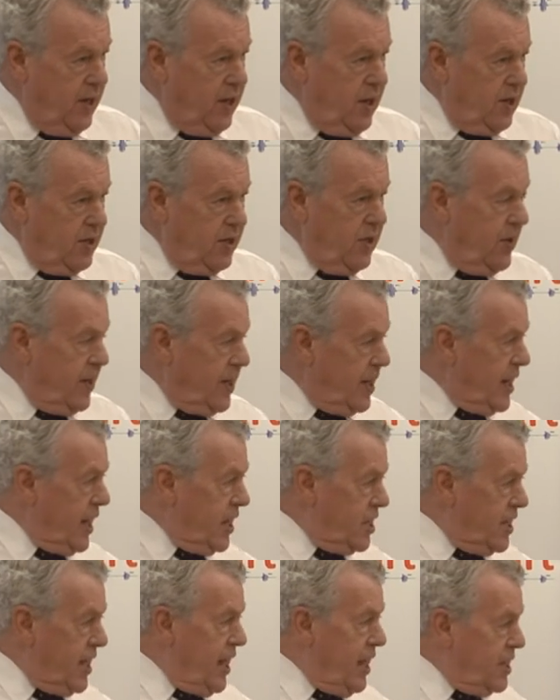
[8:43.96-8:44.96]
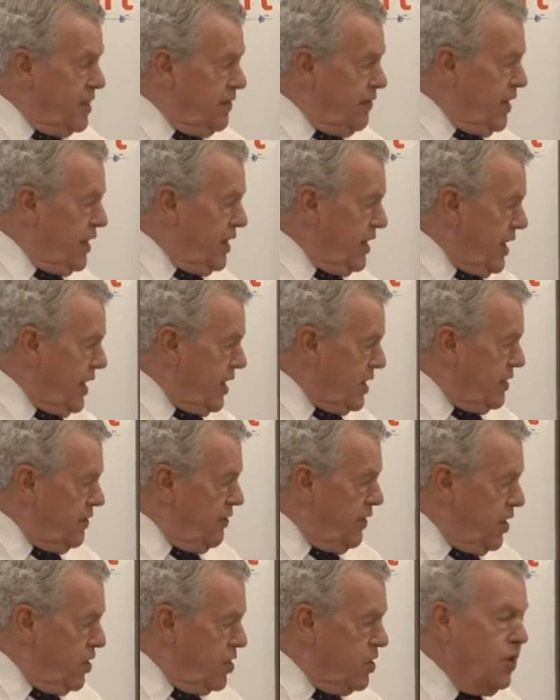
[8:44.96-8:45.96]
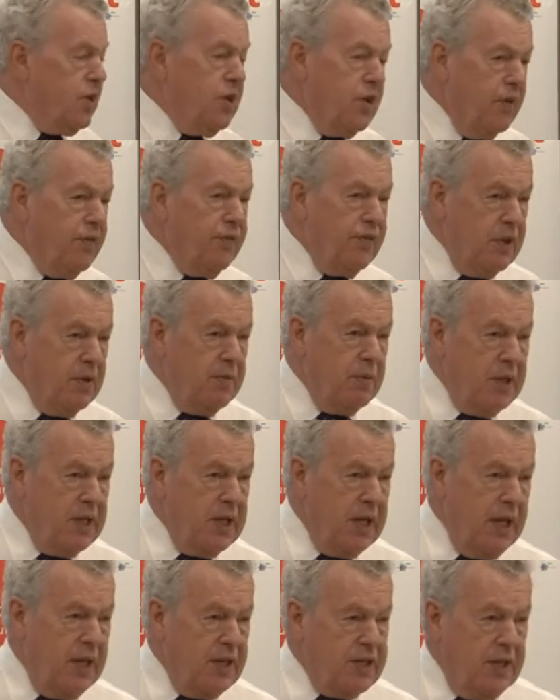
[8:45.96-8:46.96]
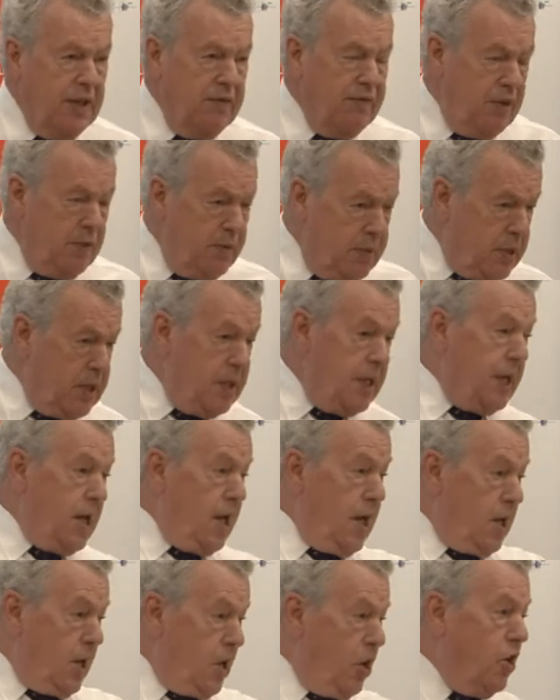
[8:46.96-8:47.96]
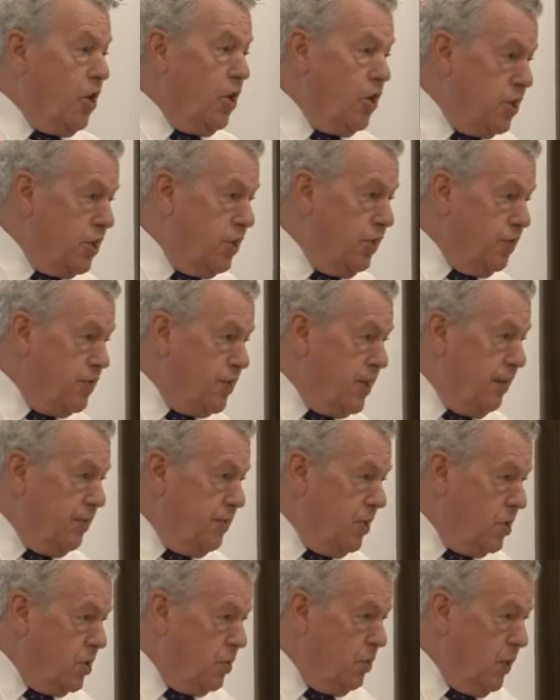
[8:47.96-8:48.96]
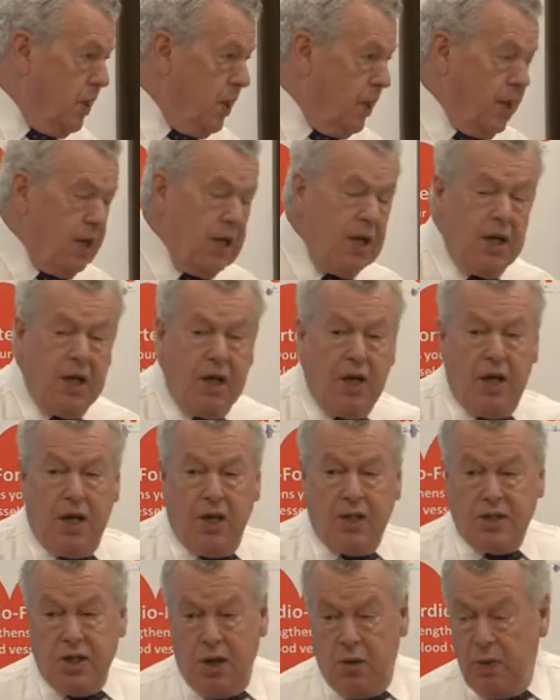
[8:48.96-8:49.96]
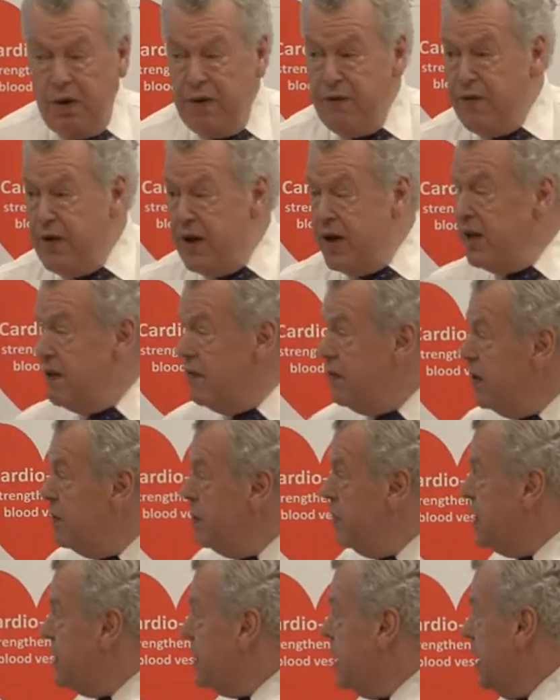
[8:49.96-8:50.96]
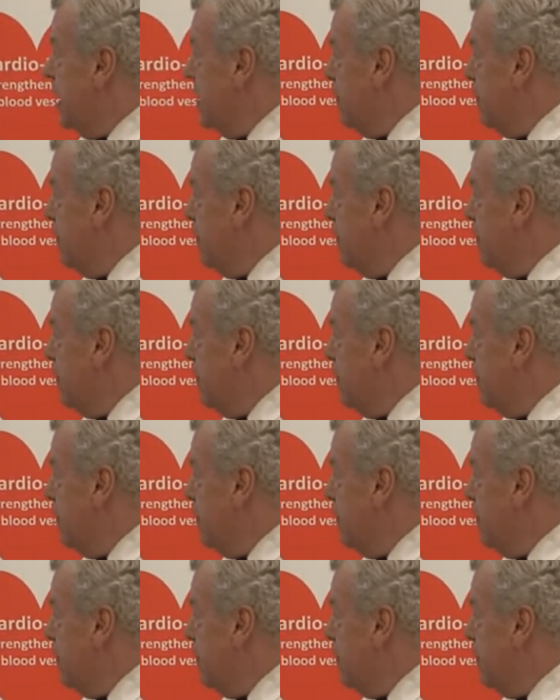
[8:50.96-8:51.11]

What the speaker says: So it can actually activate the activation of vitamin D, so the vitamin D can't lock onto the receptor to work. So we find the vitamin D, the